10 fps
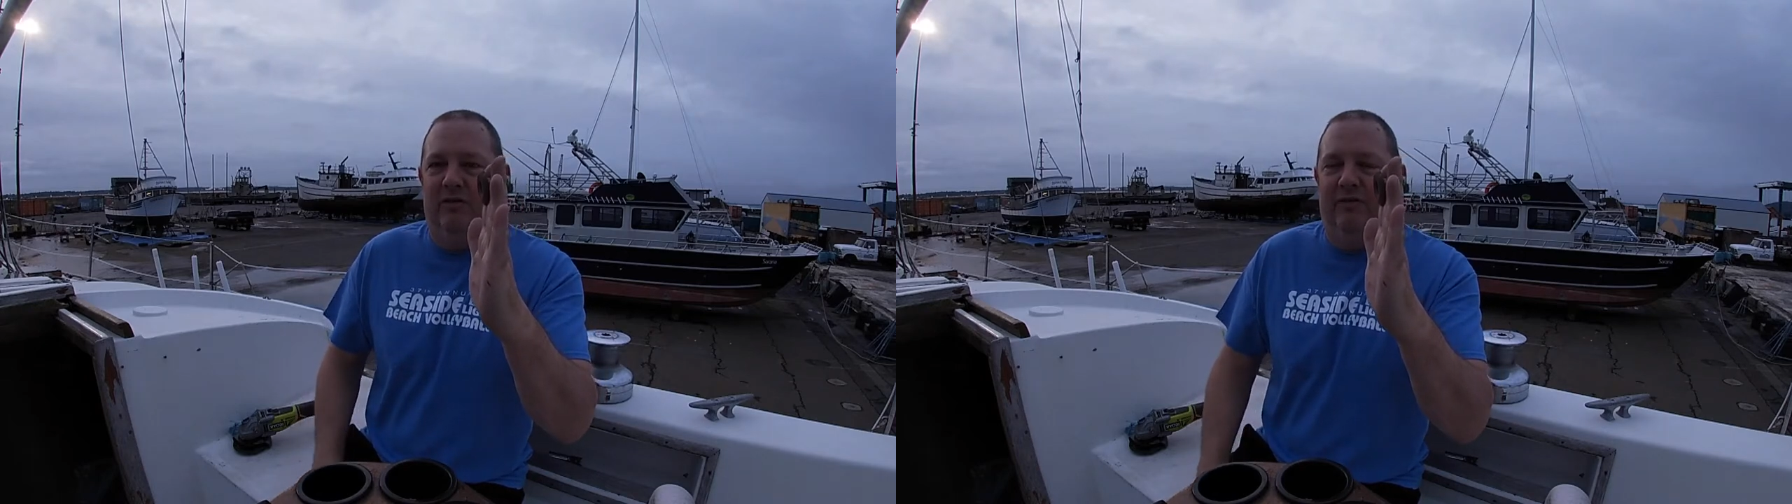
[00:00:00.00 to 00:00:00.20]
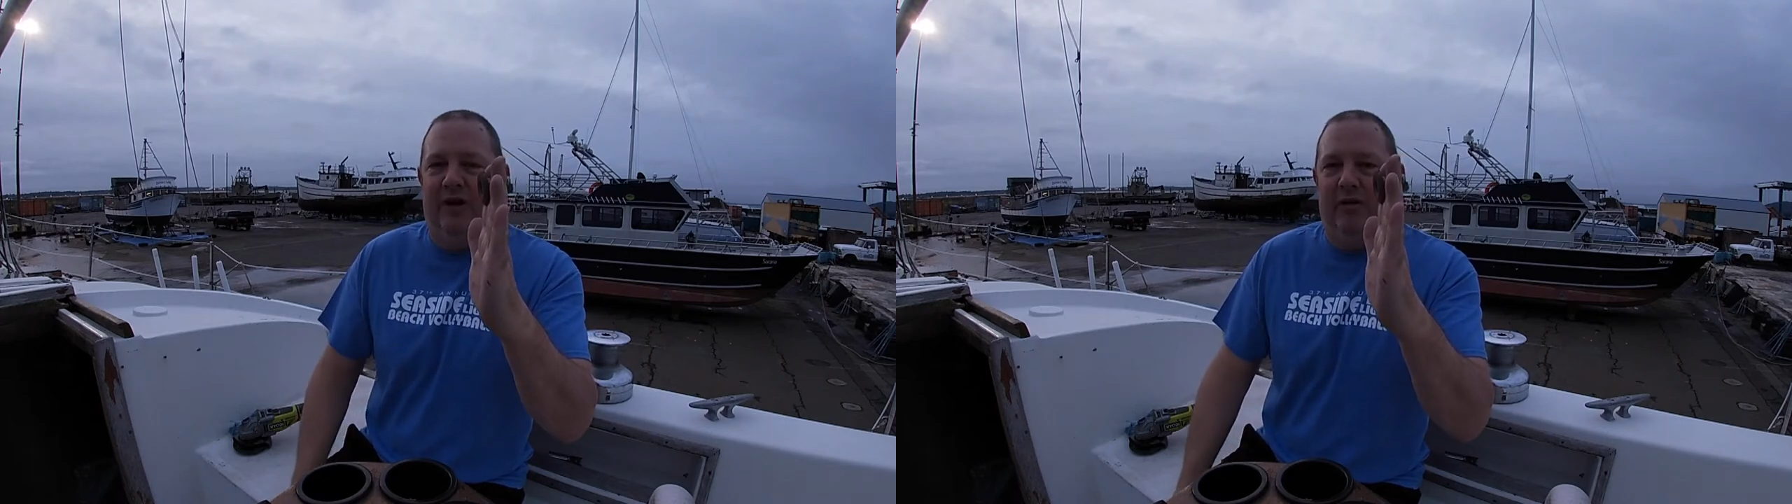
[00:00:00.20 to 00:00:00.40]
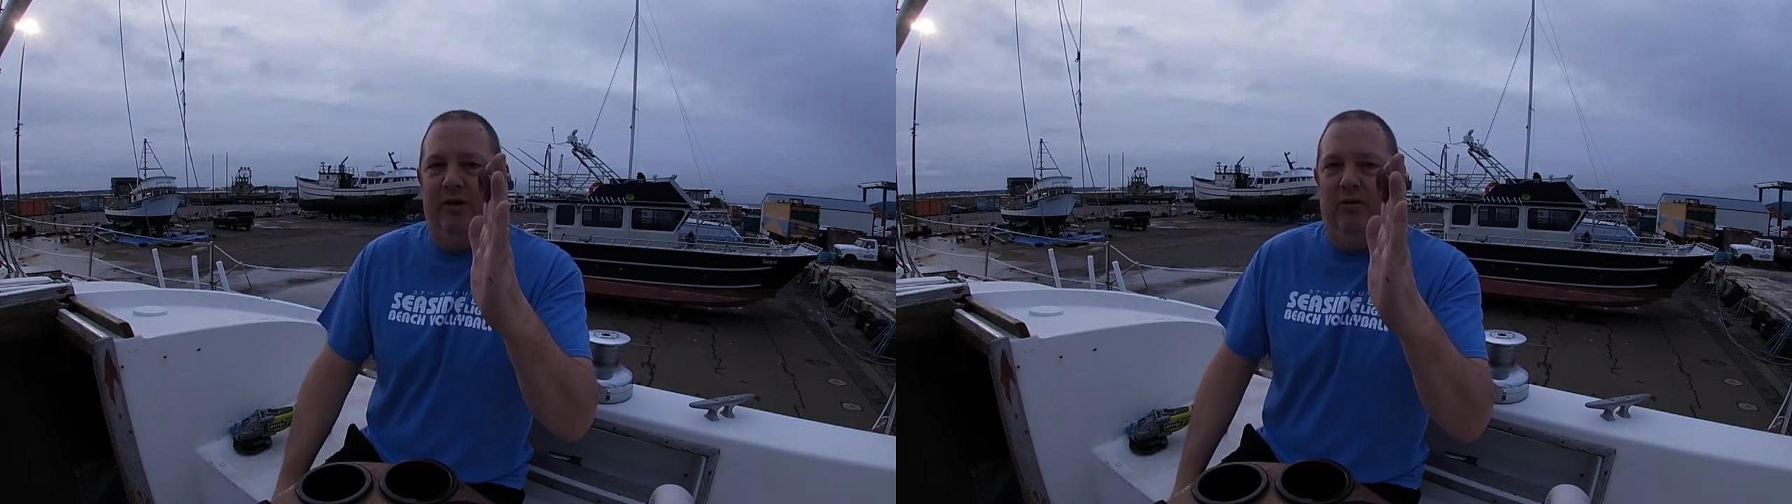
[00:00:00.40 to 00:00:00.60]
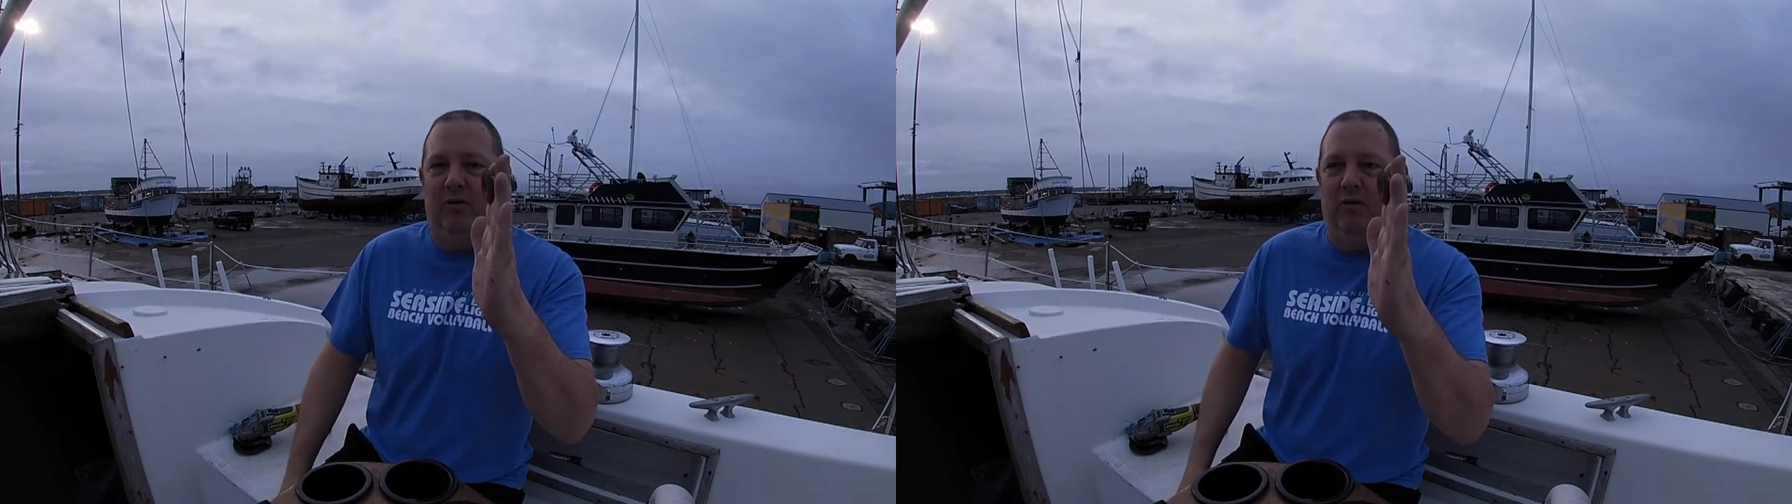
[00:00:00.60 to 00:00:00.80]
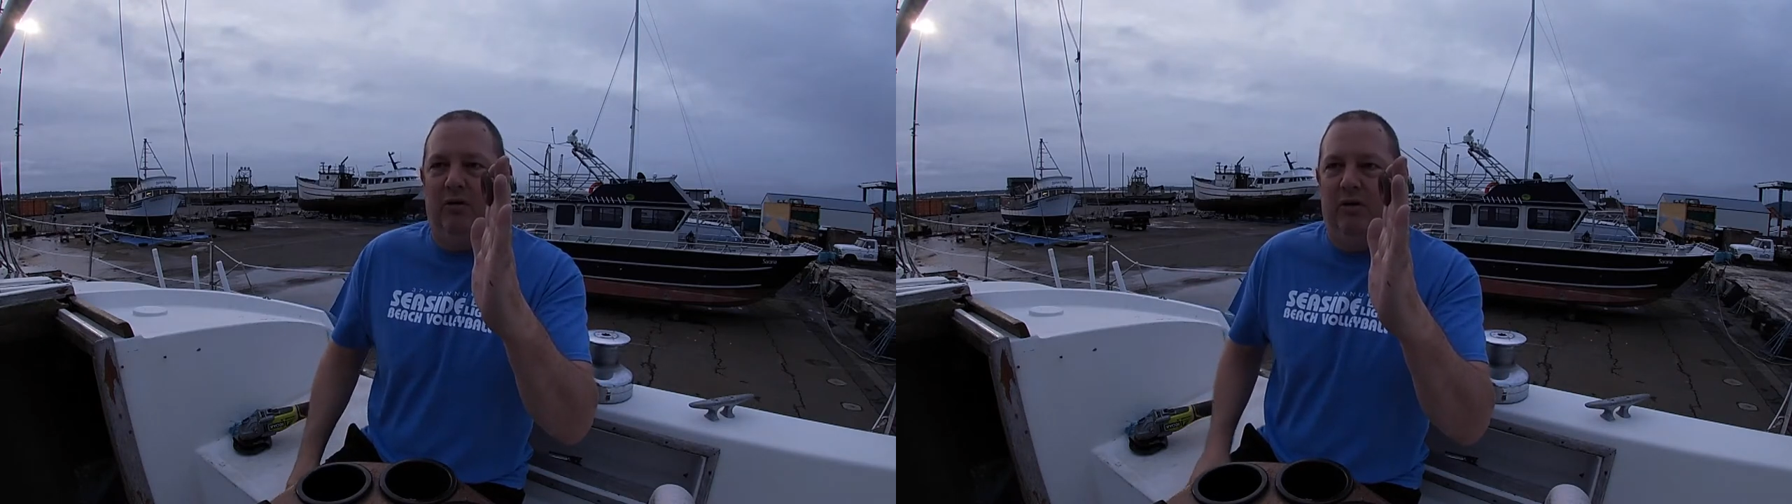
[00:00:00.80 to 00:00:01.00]
or ferret
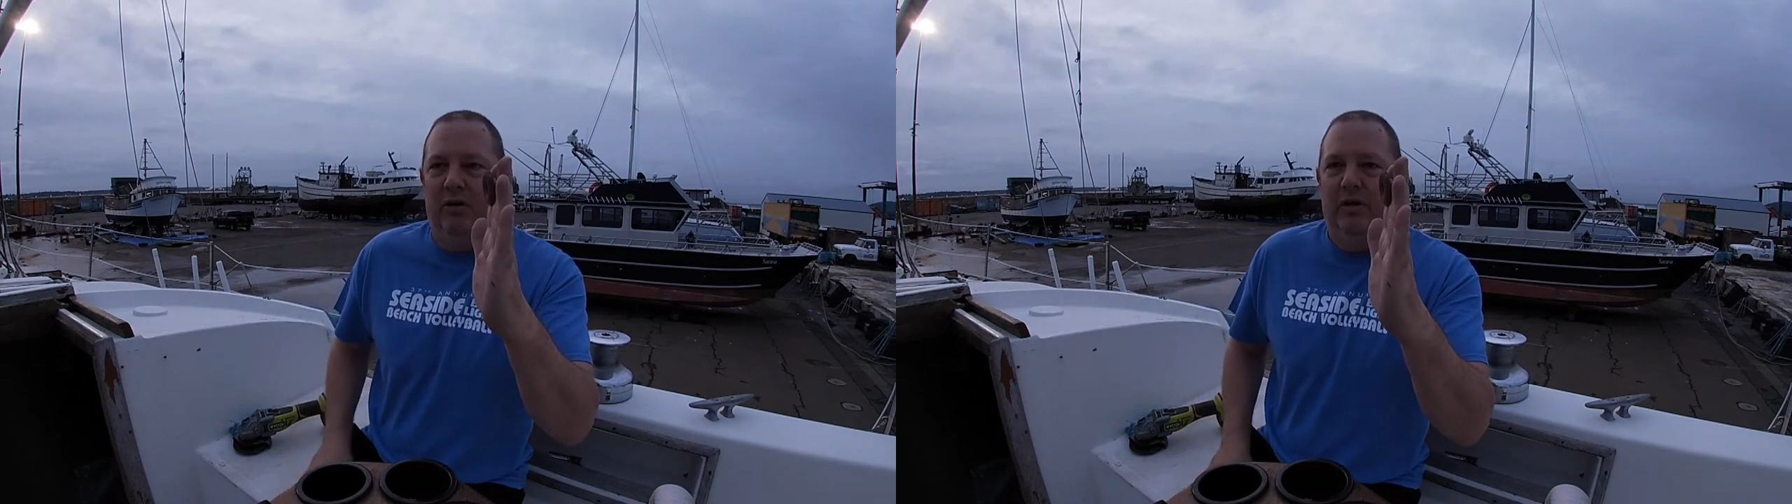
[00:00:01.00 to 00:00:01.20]
or